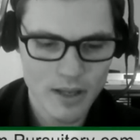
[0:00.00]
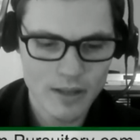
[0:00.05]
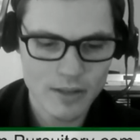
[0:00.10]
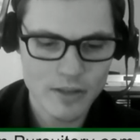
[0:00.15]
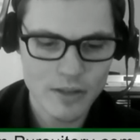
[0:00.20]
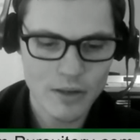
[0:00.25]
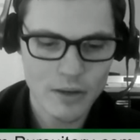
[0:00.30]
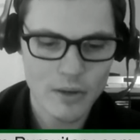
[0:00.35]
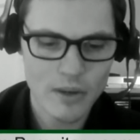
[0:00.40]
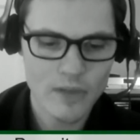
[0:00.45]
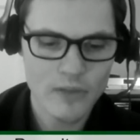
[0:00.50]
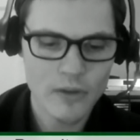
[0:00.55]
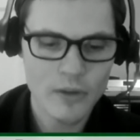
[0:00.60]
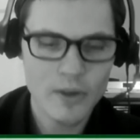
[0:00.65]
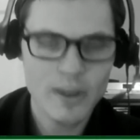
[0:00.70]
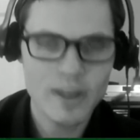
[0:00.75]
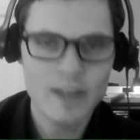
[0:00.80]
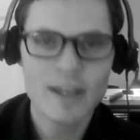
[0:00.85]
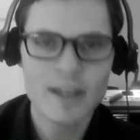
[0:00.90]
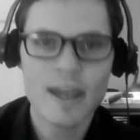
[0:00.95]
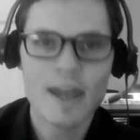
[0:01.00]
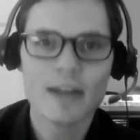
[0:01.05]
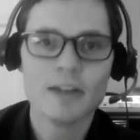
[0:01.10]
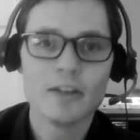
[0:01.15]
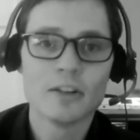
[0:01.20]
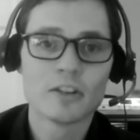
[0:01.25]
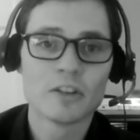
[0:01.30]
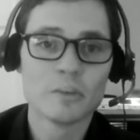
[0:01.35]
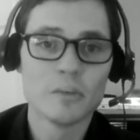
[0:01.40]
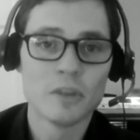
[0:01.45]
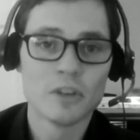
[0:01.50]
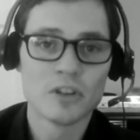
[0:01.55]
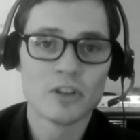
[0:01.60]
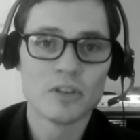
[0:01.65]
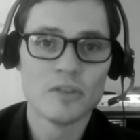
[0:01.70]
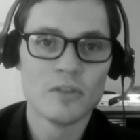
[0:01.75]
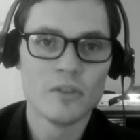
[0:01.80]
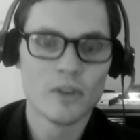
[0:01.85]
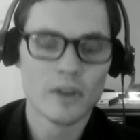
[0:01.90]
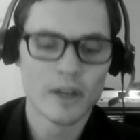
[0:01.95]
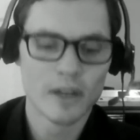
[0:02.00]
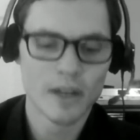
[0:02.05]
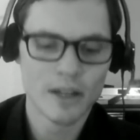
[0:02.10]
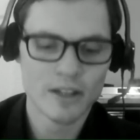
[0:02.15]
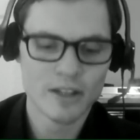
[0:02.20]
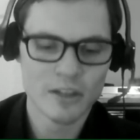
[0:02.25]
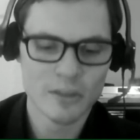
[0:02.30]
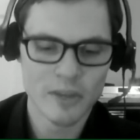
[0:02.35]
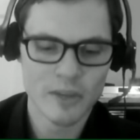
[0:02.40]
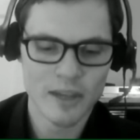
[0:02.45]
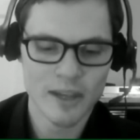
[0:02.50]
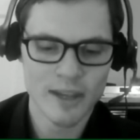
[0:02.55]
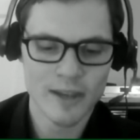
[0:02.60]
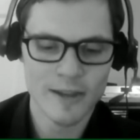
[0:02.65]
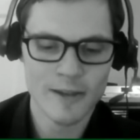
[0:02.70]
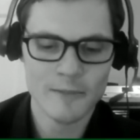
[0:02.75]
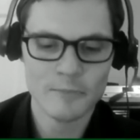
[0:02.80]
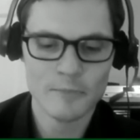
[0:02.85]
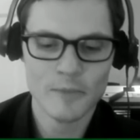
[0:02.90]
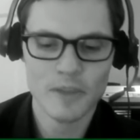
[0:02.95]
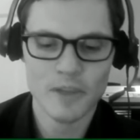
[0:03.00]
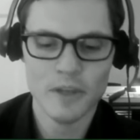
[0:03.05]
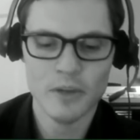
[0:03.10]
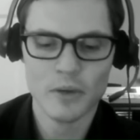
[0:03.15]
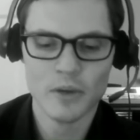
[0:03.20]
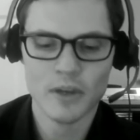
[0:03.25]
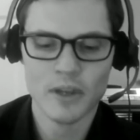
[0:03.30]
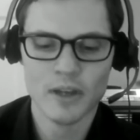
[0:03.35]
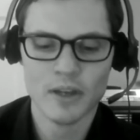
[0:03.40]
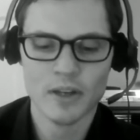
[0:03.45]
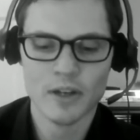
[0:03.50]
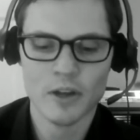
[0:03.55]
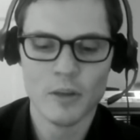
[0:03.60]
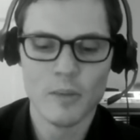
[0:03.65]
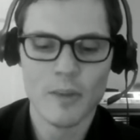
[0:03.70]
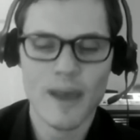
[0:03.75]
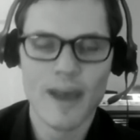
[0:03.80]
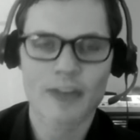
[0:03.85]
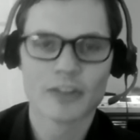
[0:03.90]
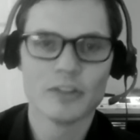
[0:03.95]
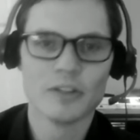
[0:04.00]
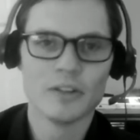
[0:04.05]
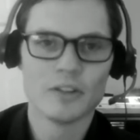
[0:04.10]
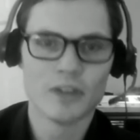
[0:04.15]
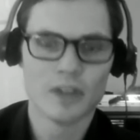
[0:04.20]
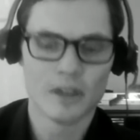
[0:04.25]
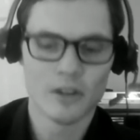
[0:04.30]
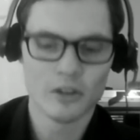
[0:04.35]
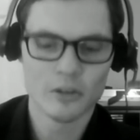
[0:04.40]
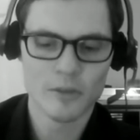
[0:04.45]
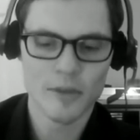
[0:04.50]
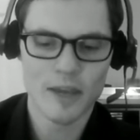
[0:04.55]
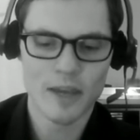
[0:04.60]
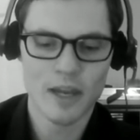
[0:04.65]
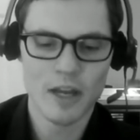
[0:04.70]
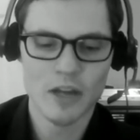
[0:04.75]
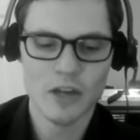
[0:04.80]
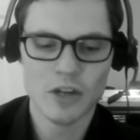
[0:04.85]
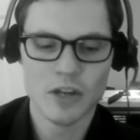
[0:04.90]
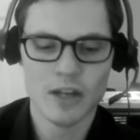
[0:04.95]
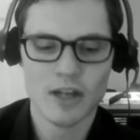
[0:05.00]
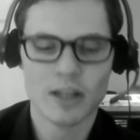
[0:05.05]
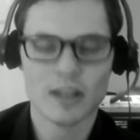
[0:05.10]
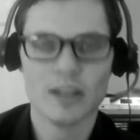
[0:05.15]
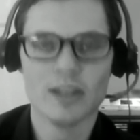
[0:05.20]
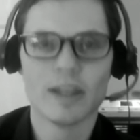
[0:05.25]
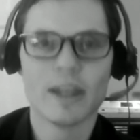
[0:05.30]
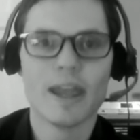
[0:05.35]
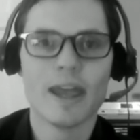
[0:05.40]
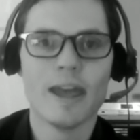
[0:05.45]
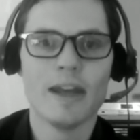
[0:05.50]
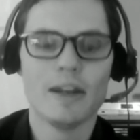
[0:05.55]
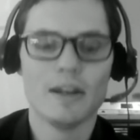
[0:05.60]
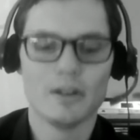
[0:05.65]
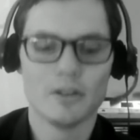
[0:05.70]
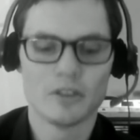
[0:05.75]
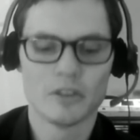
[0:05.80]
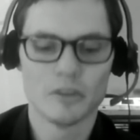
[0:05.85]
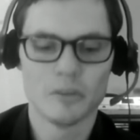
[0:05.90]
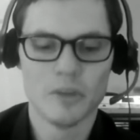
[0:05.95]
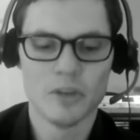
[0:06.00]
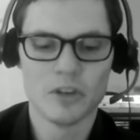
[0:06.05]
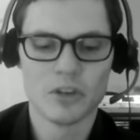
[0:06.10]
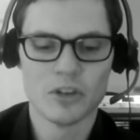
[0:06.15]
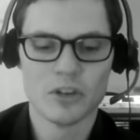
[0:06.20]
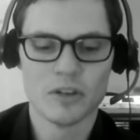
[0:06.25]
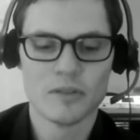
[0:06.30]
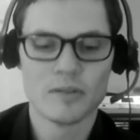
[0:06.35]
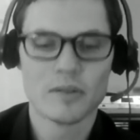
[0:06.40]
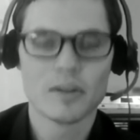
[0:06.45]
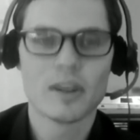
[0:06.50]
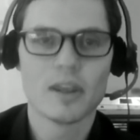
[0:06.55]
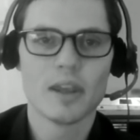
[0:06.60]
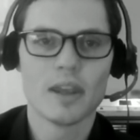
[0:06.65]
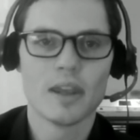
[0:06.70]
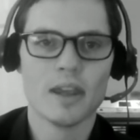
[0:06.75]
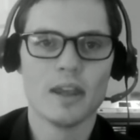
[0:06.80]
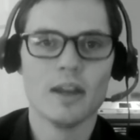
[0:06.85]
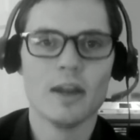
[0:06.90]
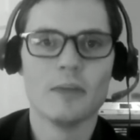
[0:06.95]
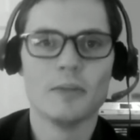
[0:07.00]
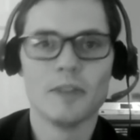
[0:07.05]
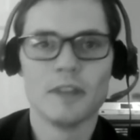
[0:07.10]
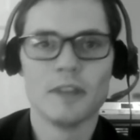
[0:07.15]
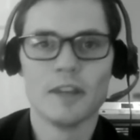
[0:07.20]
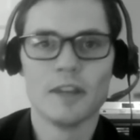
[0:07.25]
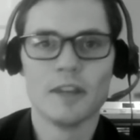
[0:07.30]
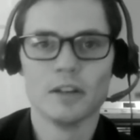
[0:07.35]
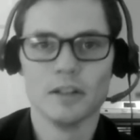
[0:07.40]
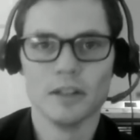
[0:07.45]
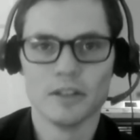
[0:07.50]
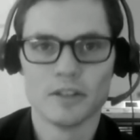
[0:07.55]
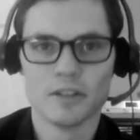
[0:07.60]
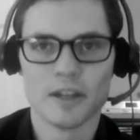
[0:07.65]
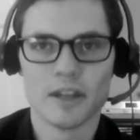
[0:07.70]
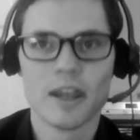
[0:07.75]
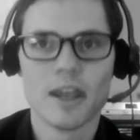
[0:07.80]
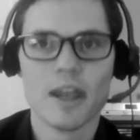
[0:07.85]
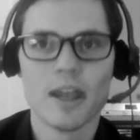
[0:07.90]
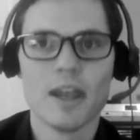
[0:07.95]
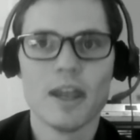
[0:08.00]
So if you need to edit your submission, if you already got something in, you can go back to the challenge page and click Edit Your Submission and update your listing.